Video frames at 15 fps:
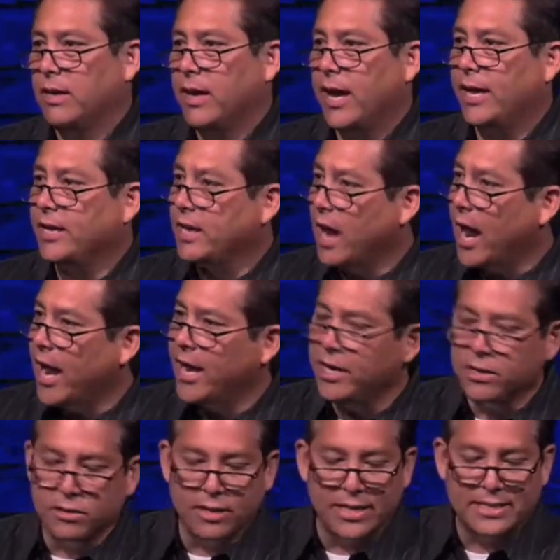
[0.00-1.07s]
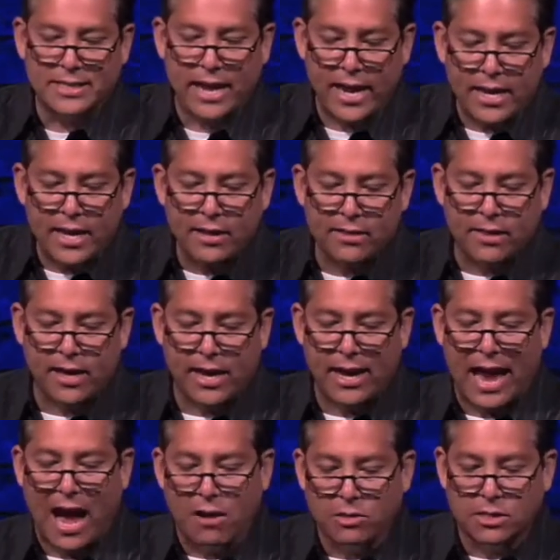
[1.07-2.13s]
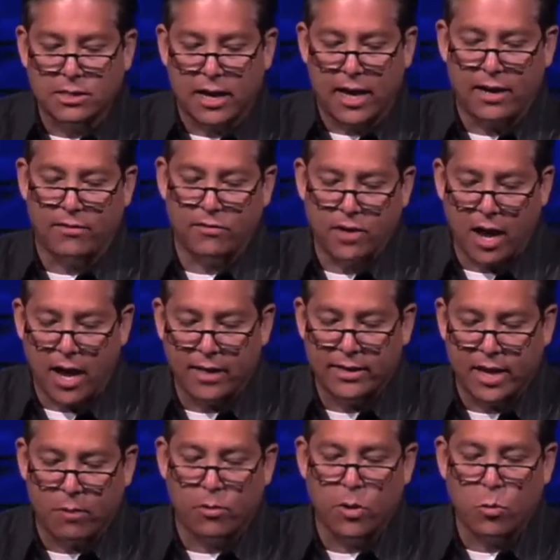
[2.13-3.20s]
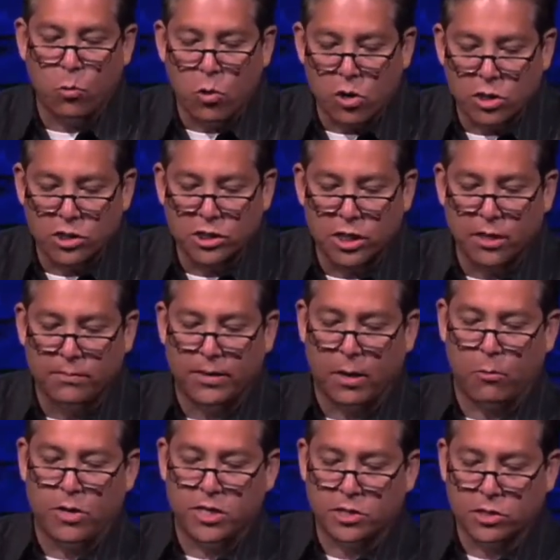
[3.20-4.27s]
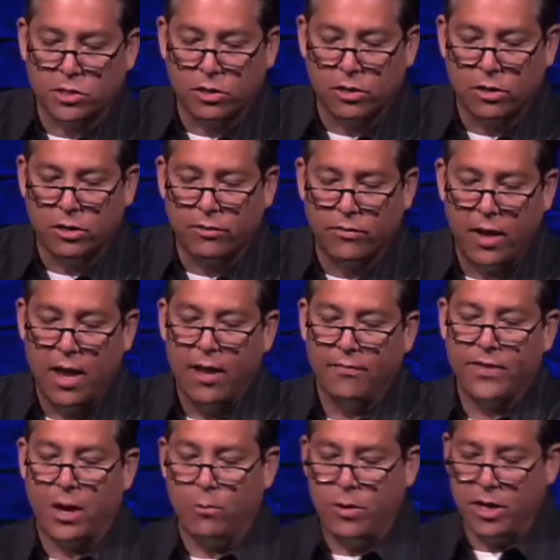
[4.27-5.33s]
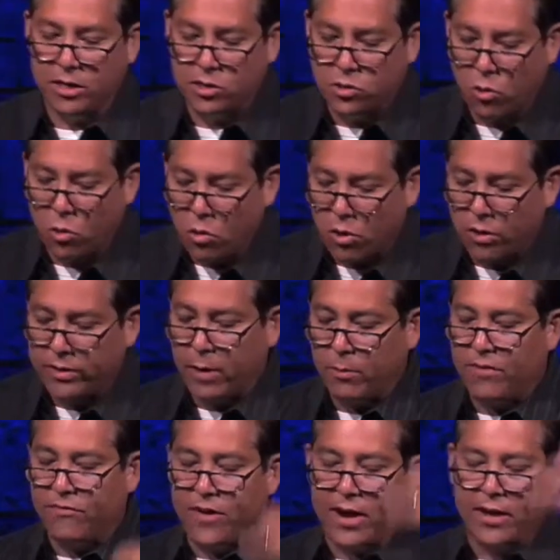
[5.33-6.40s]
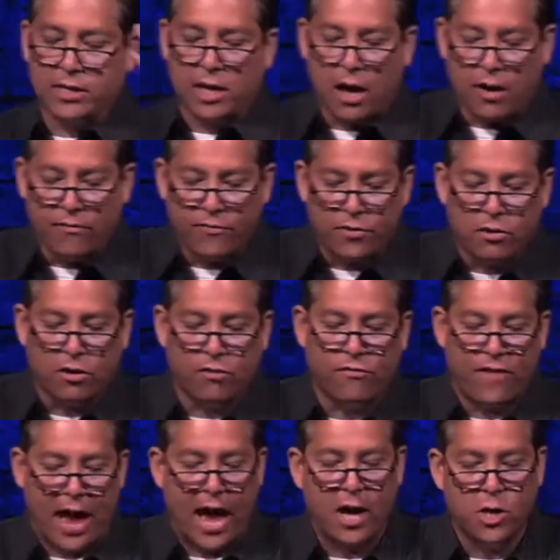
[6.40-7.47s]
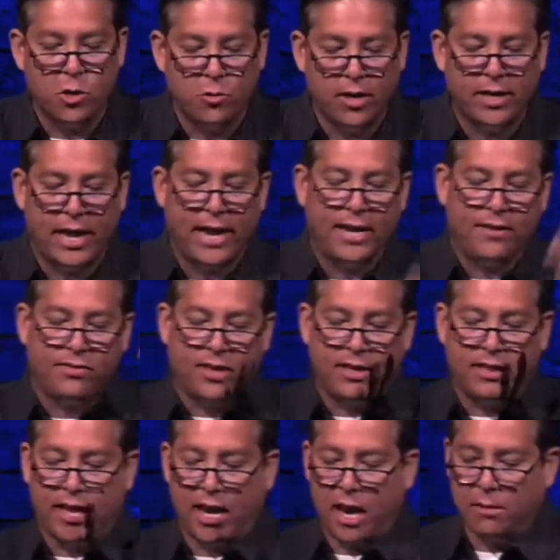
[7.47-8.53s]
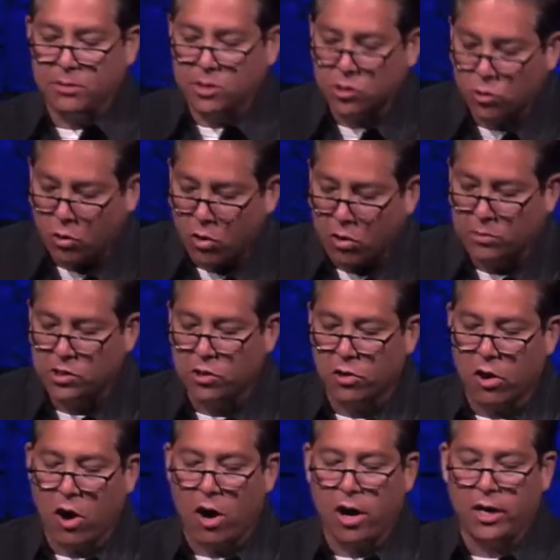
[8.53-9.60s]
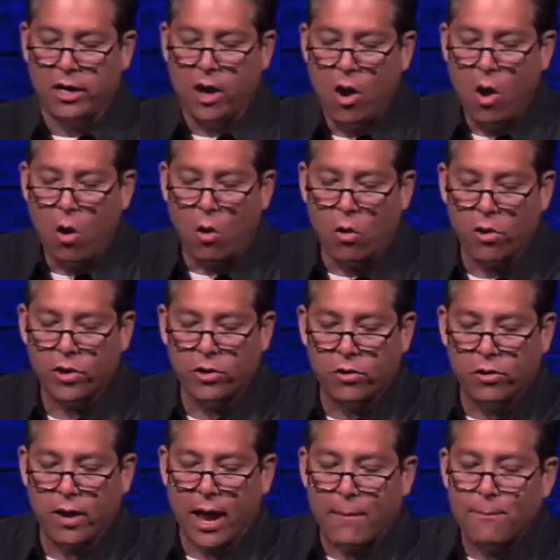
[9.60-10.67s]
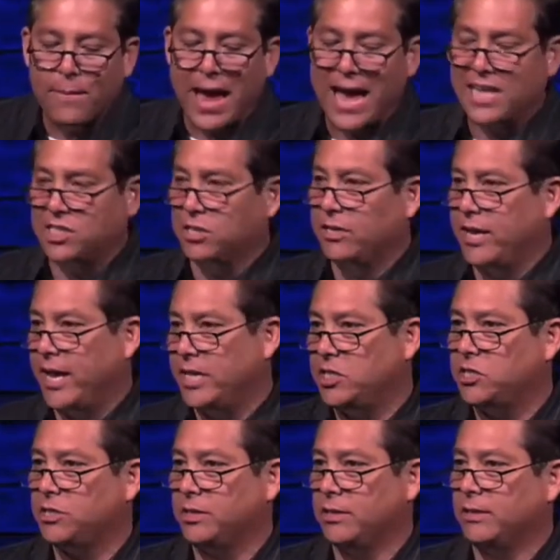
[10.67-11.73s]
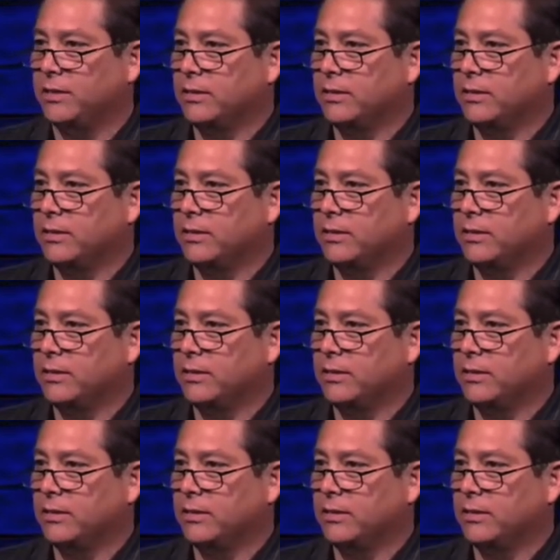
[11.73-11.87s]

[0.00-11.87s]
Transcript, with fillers: And an idol is anything outside of God that we worship, that we serve, that we adore, that we find comfort or value in, anything that absorbs your heart or your imagination.